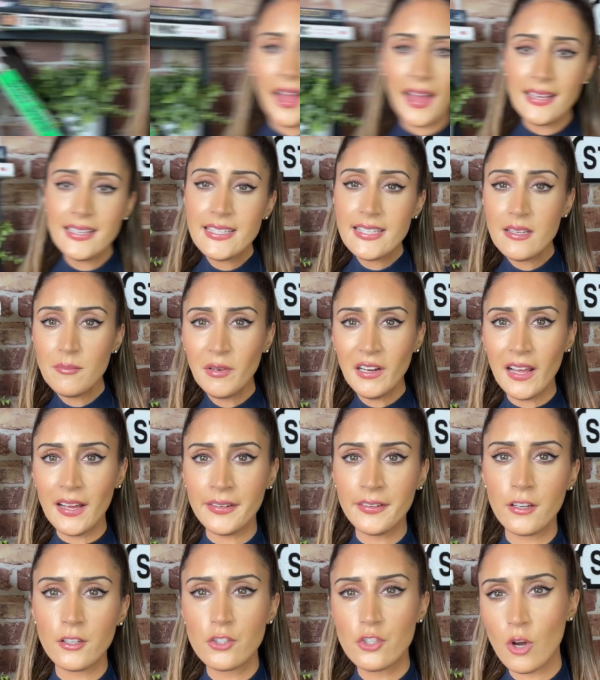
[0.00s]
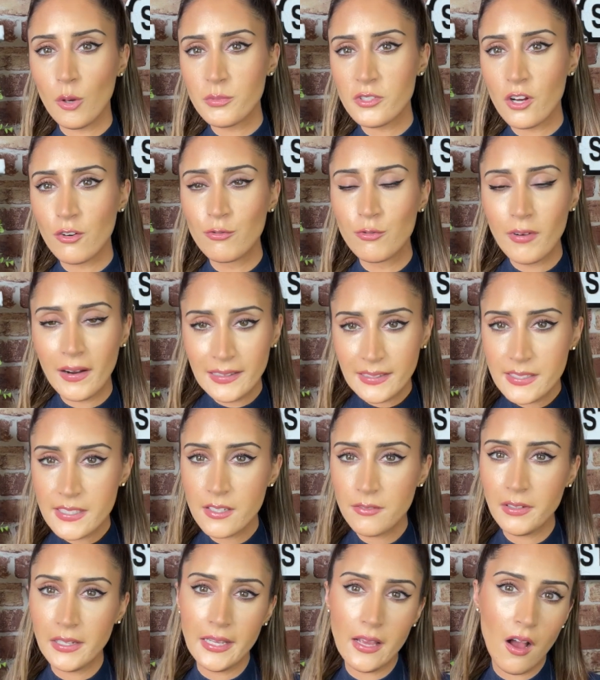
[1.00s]
AC Milan adopt a
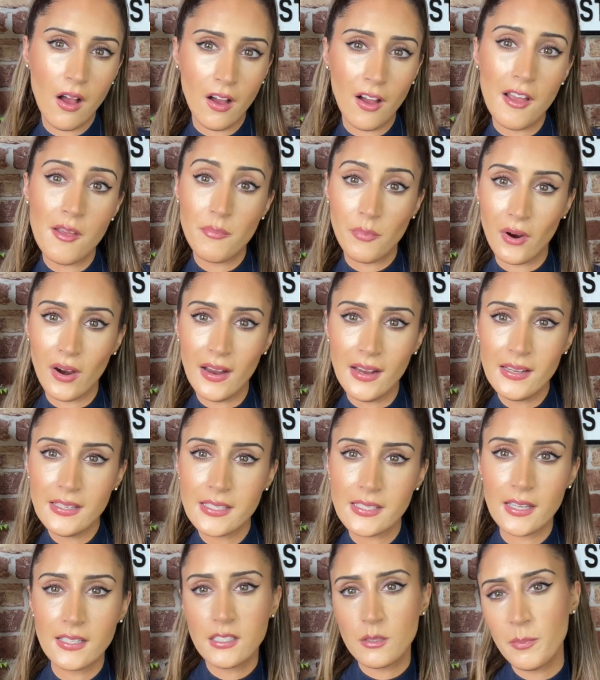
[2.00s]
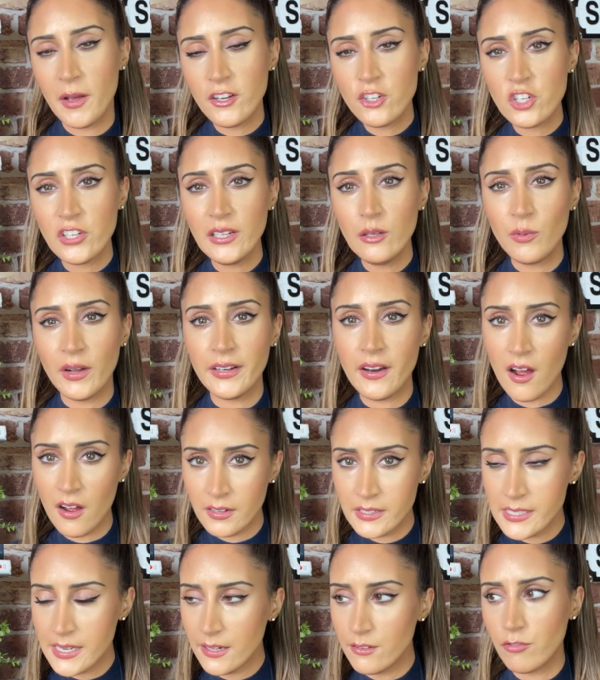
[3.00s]
relatively high press, especially when
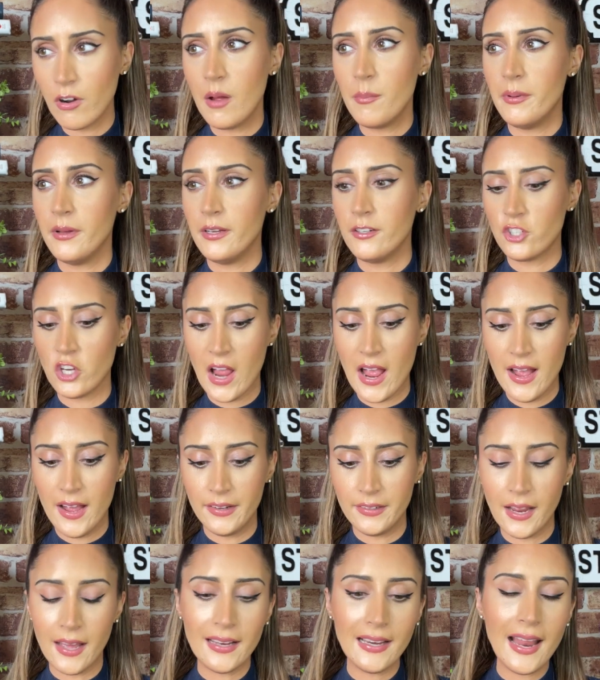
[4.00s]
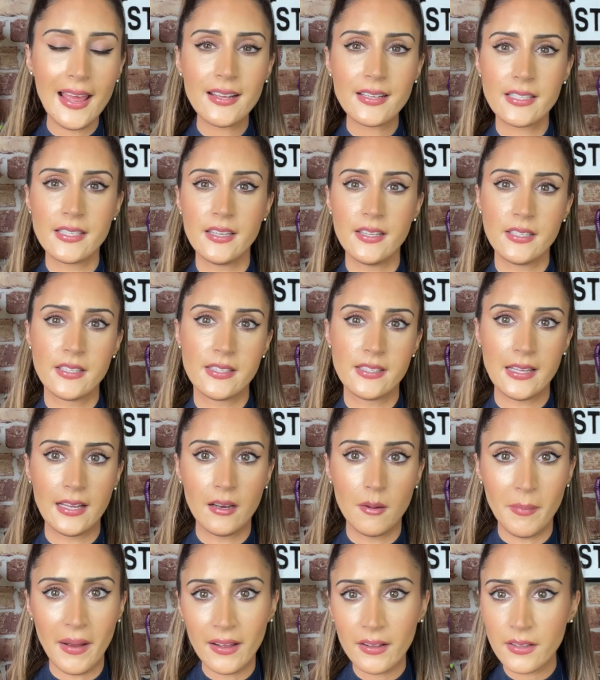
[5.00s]
Ante Rebic and Alexis
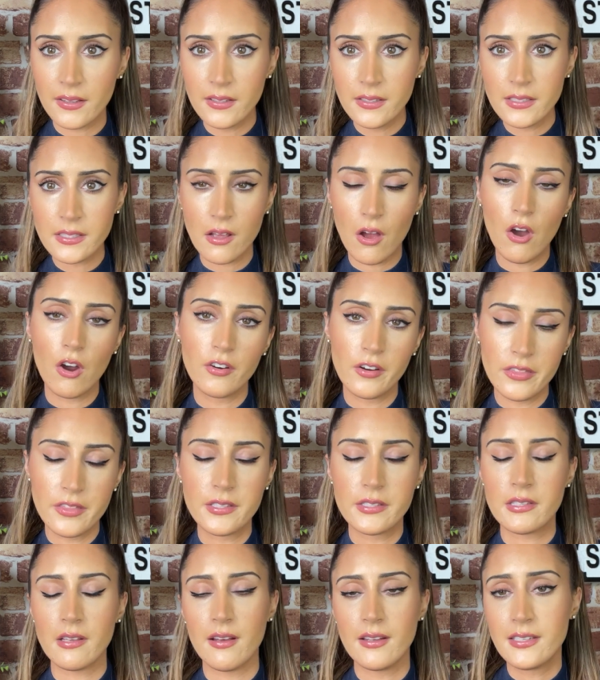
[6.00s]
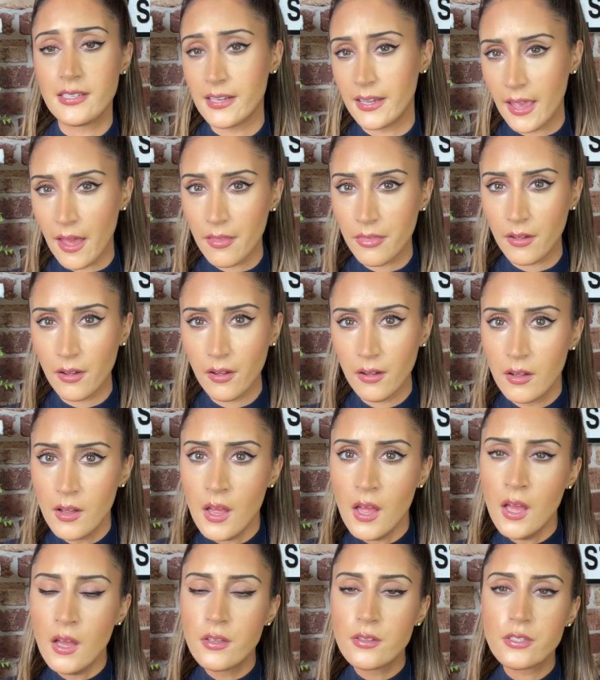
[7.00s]
Salamakers are in the side together.
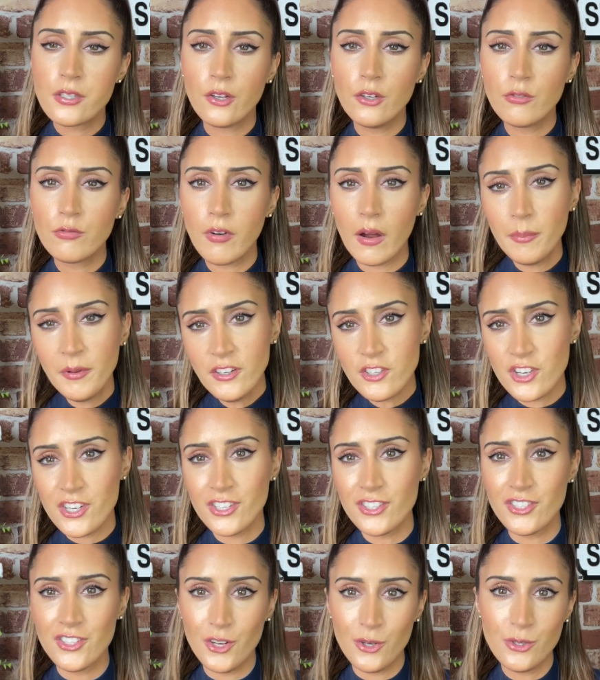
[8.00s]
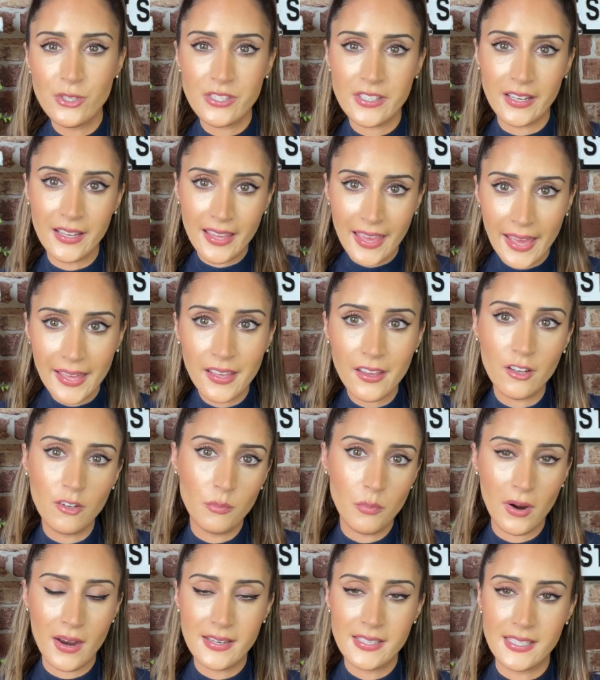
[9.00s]
So Rebic is used to
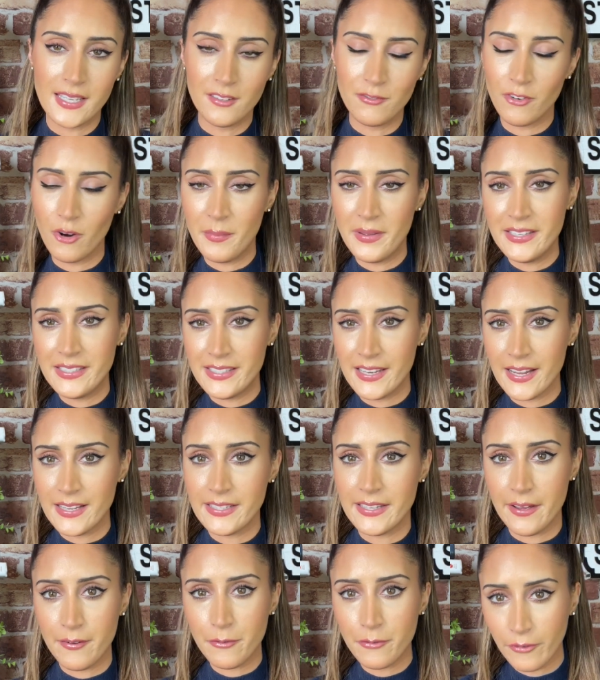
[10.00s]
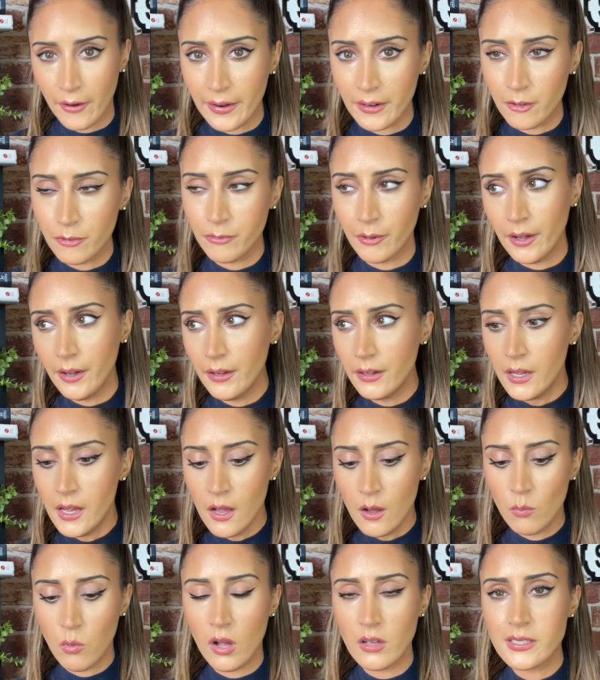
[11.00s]
gegenpressing from his days at Frankfurt,
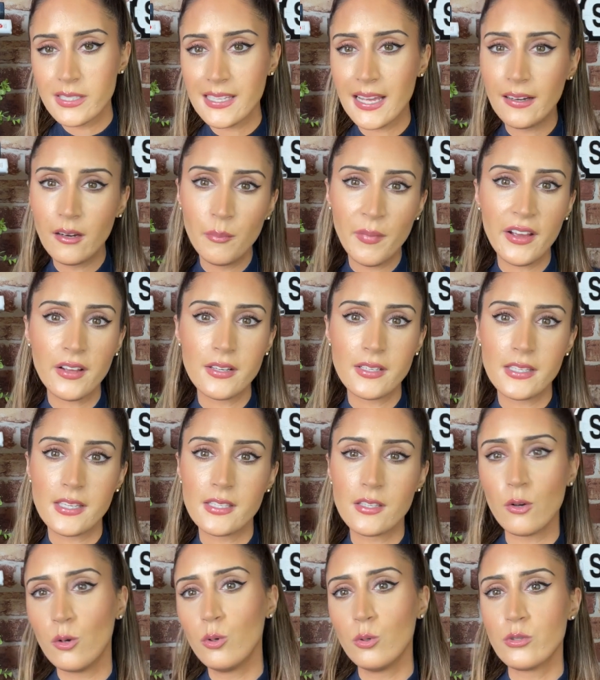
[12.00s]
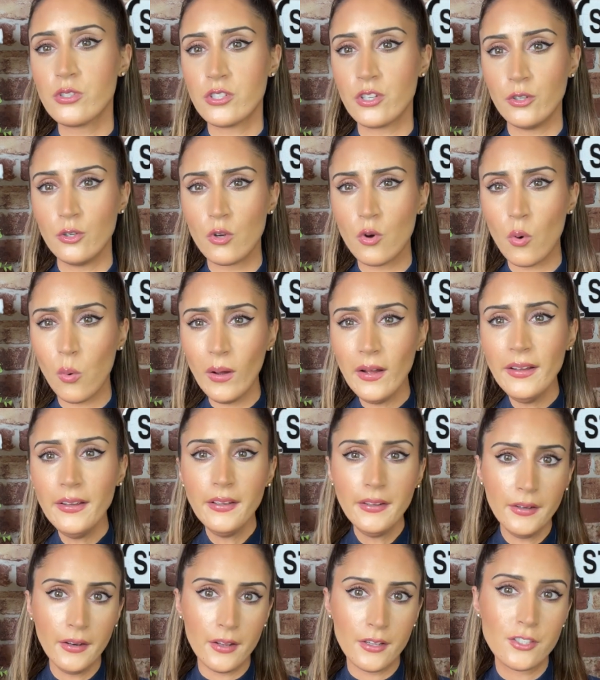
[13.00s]
while Salamakers is also quite
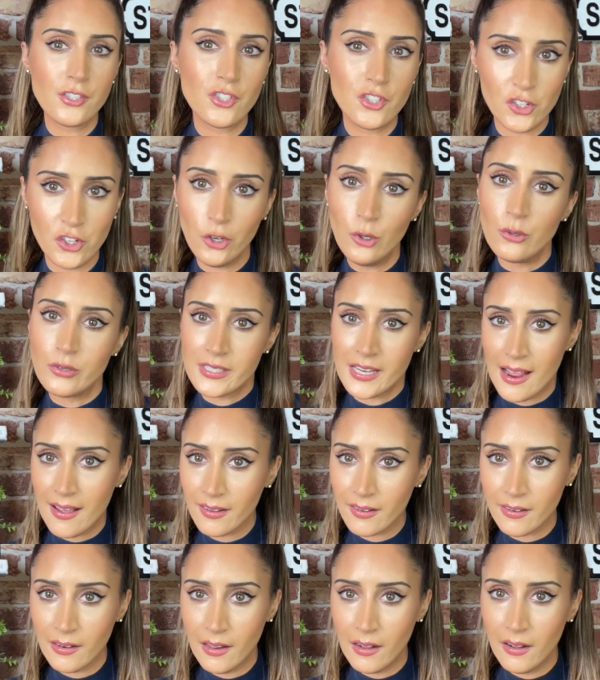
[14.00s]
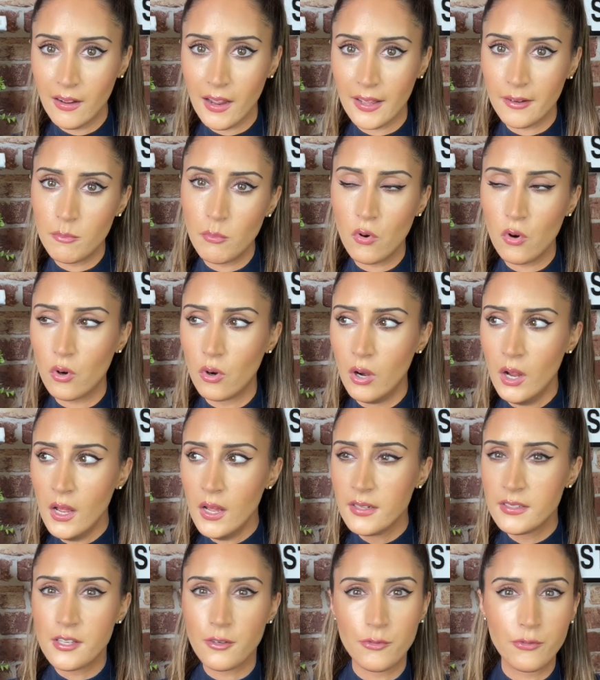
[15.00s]
an astute tackler and more
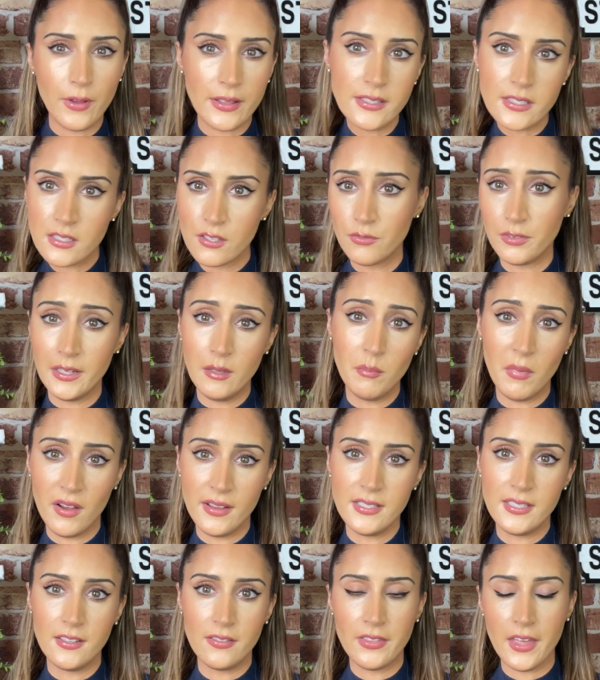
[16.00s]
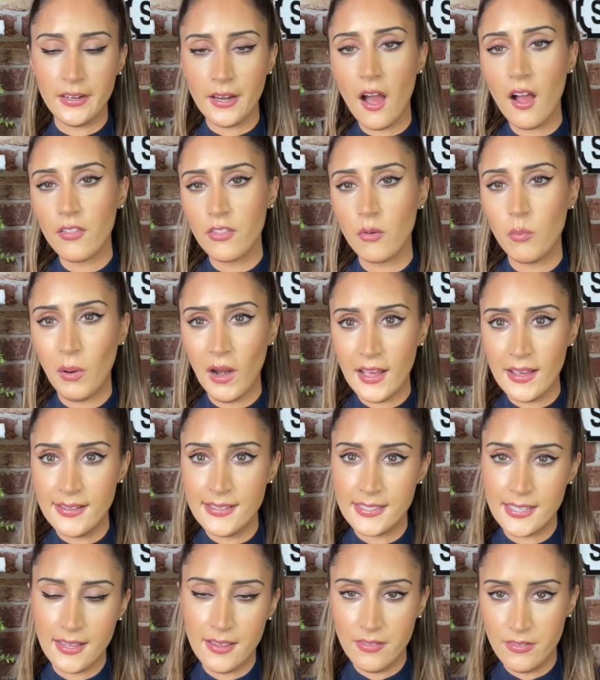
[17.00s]
defensively minded than other
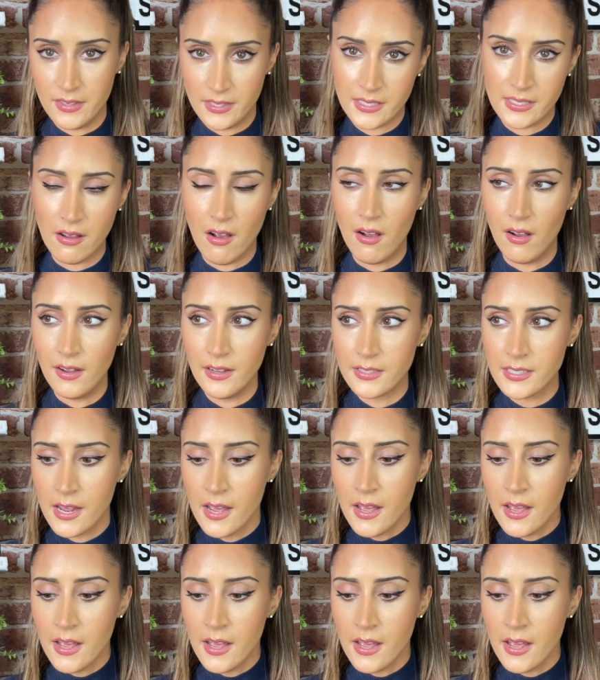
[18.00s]
players in the side.